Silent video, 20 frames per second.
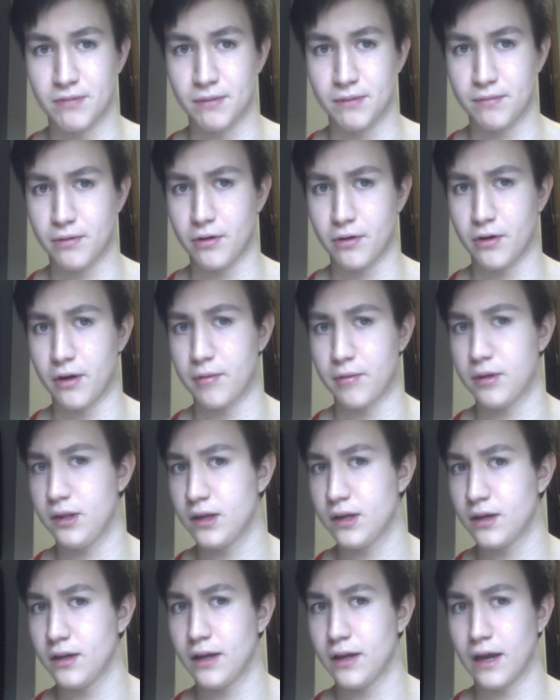program
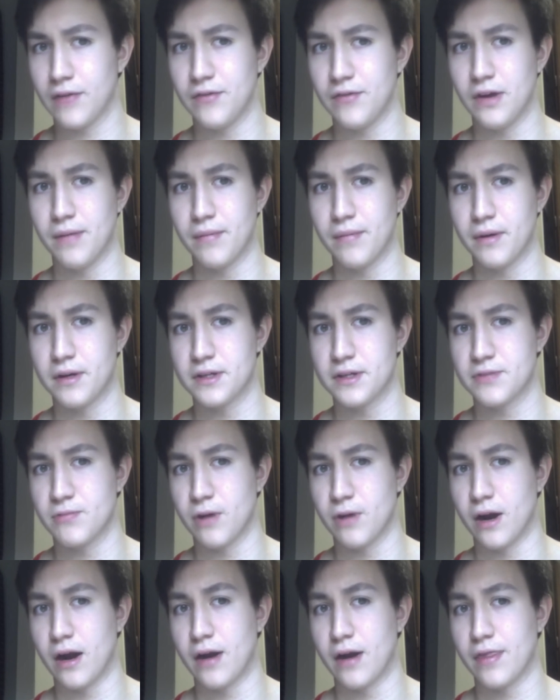clearly have numbers
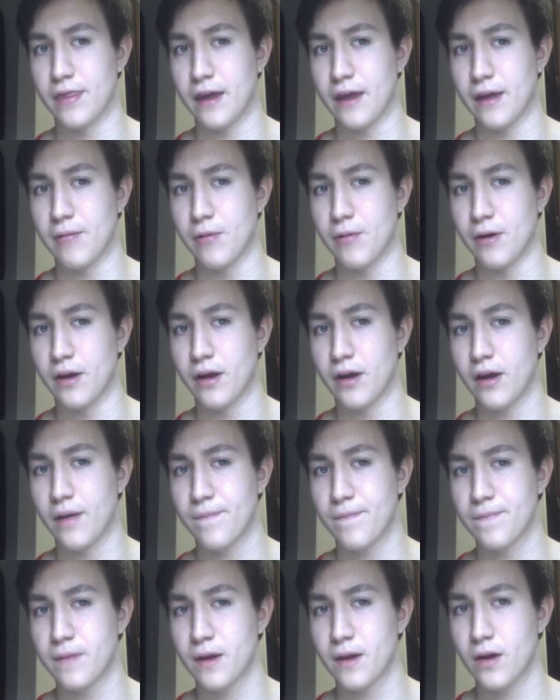where they would
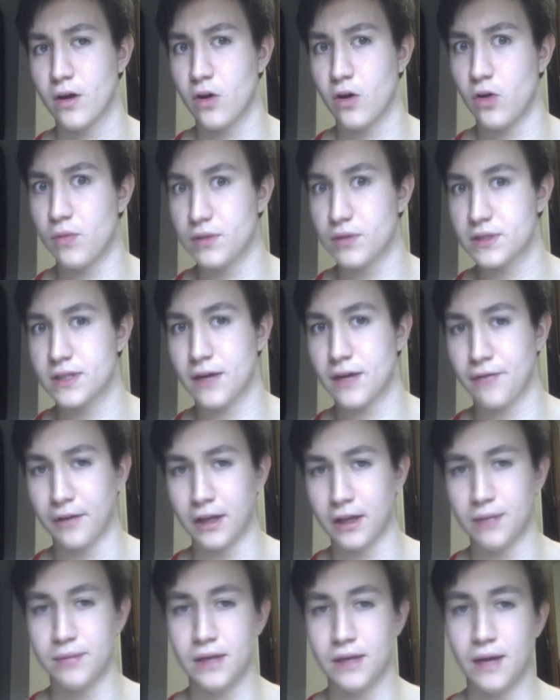almost
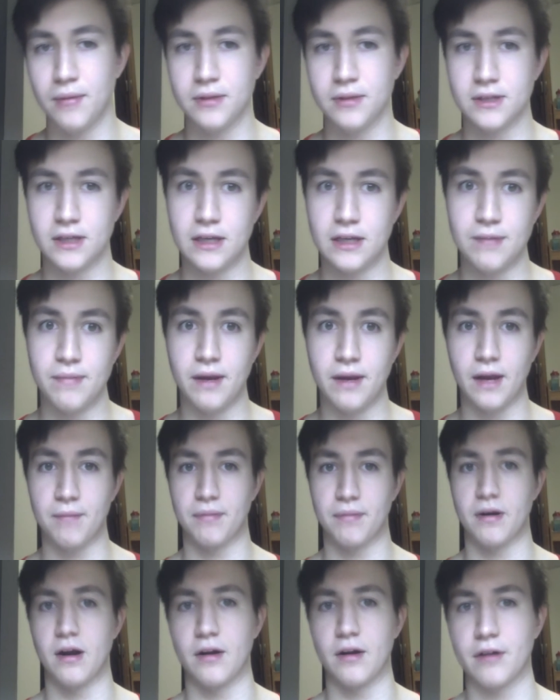definitely be able to keep making
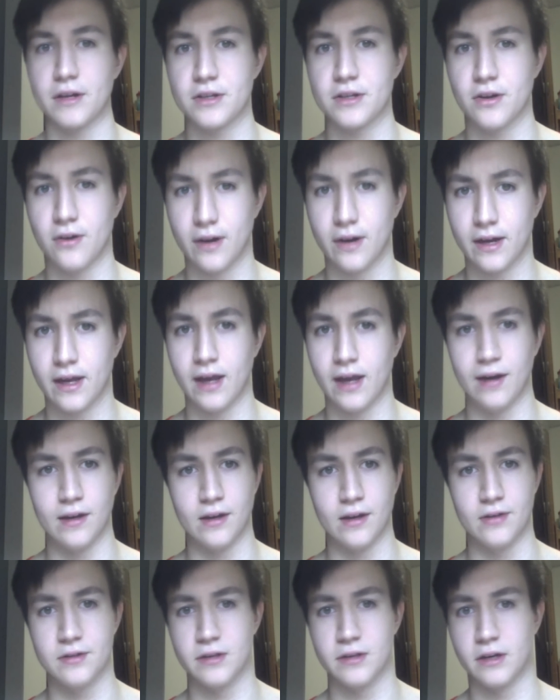progress on
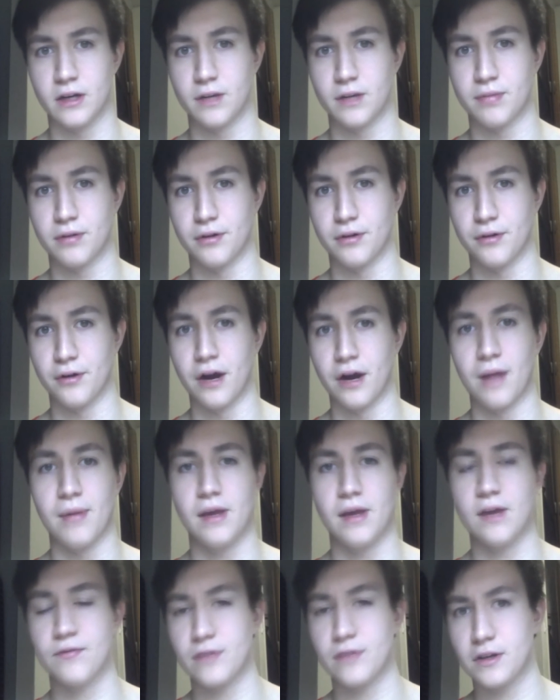Candito's linear program
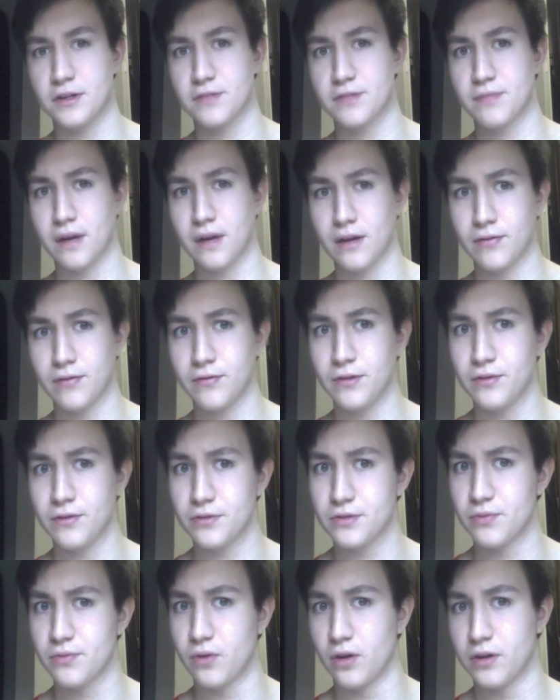if they just made a few
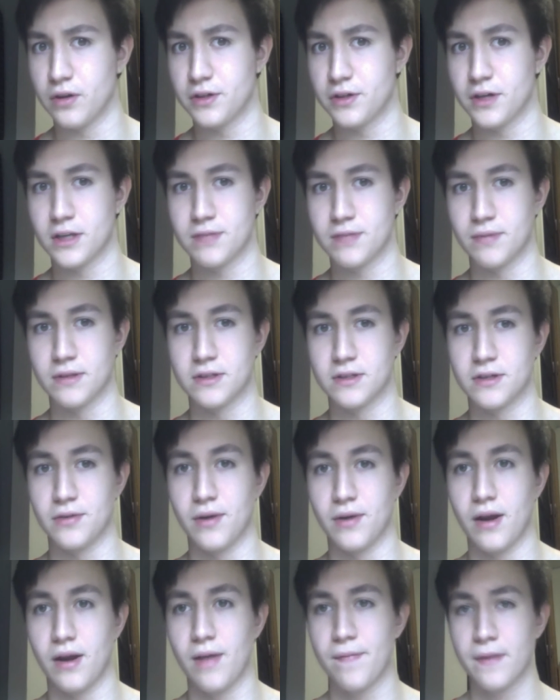small adjustments to
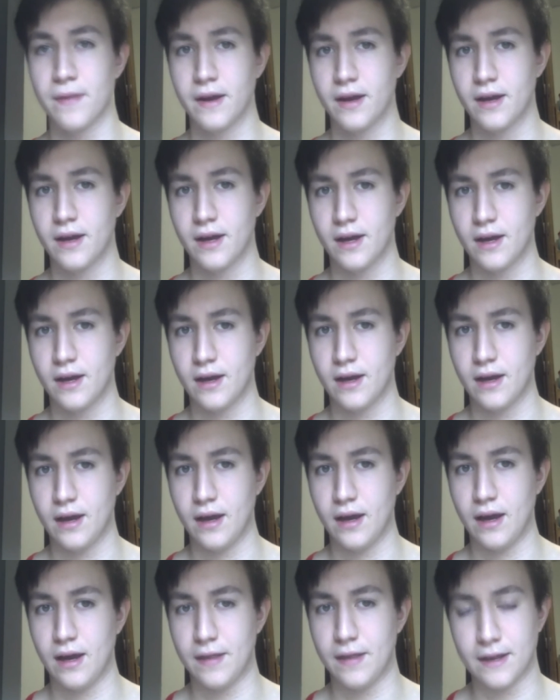it.
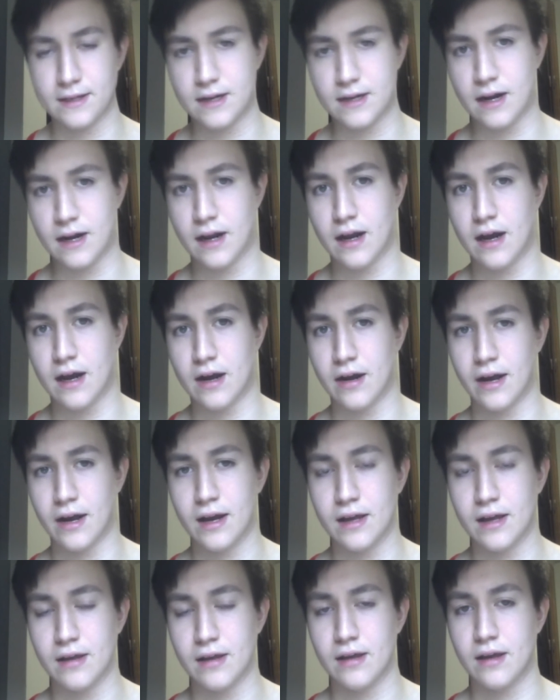And that's not a knock
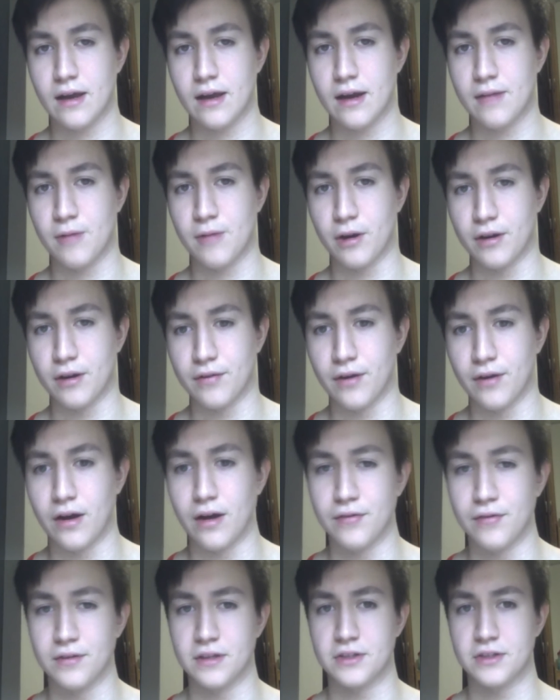on anyone
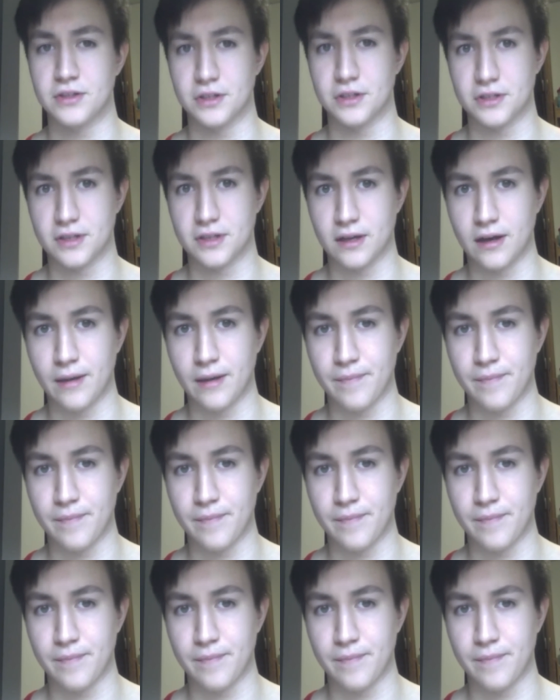involved. It's just I